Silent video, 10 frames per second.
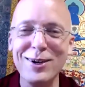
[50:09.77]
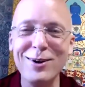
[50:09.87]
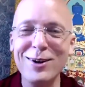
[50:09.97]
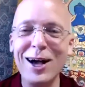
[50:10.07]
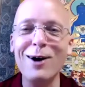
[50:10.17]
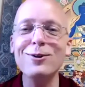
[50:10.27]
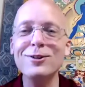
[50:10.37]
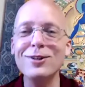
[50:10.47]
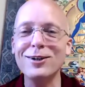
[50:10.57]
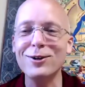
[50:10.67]
how, how
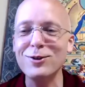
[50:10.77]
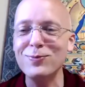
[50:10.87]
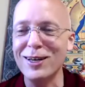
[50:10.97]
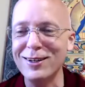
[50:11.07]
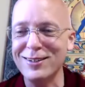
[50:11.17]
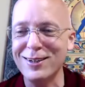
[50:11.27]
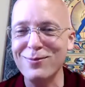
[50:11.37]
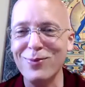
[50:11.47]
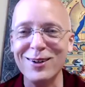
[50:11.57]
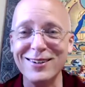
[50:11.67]
little I know Spanish and
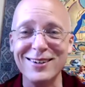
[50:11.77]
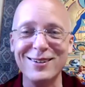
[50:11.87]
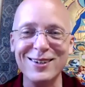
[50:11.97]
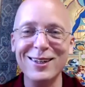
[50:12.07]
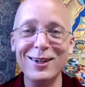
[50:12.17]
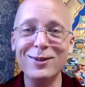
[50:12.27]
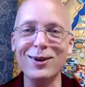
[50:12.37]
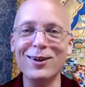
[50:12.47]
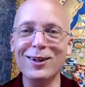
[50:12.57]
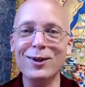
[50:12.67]
Portuguese.
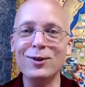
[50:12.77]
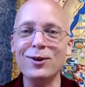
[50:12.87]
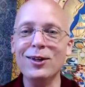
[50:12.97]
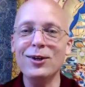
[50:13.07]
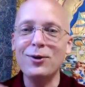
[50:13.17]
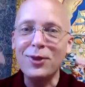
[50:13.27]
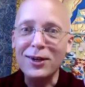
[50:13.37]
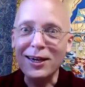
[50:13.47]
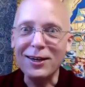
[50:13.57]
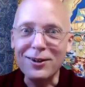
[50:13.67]
So, so you're
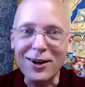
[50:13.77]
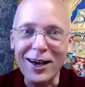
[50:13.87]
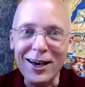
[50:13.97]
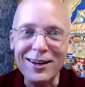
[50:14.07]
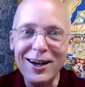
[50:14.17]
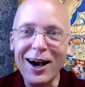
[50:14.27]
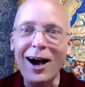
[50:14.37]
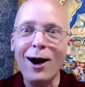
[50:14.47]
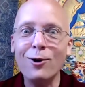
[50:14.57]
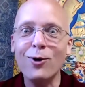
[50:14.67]
thinking in your head,
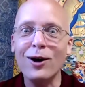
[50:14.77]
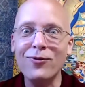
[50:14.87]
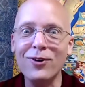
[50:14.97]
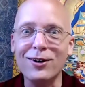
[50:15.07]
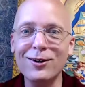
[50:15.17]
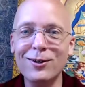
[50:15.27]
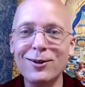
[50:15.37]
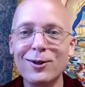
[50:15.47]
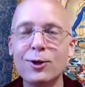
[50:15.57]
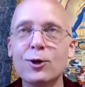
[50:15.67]
how do I fit
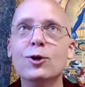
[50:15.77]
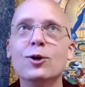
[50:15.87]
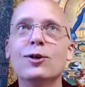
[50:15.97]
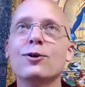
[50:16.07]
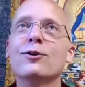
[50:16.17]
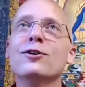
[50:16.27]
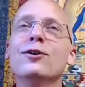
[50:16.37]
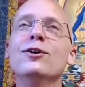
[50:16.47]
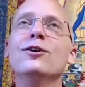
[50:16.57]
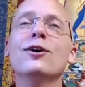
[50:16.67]
or in,
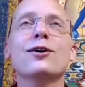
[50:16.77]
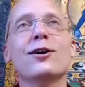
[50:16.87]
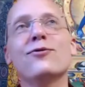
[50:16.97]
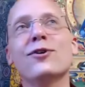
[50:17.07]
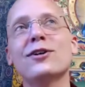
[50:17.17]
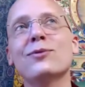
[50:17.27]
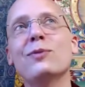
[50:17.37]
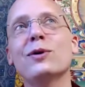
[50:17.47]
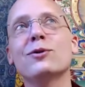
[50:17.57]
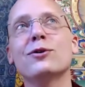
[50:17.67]
in, okay, French, I
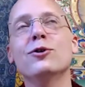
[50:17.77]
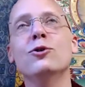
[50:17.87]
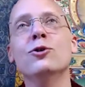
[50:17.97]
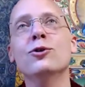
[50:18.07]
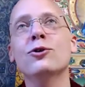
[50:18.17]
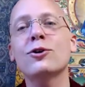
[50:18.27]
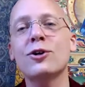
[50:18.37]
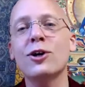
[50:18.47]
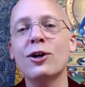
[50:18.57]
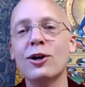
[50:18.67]
might be able to. Le
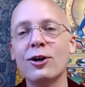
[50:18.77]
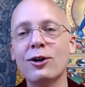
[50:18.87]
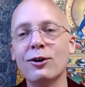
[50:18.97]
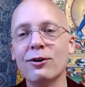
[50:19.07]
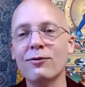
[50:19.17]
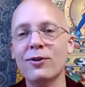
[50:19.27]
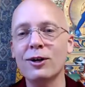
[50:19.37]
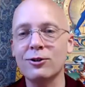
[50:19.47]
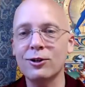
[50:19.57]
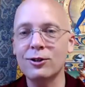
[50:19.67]
grand
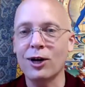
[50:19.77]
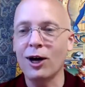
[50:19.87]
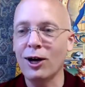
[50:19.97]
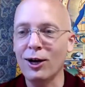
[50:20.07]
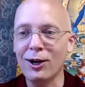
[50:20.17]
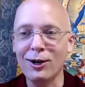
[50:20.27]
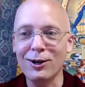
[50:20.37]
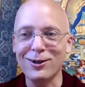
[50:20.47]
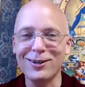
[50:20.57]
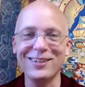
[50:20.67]
vache
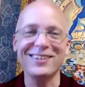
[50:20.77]
d'art,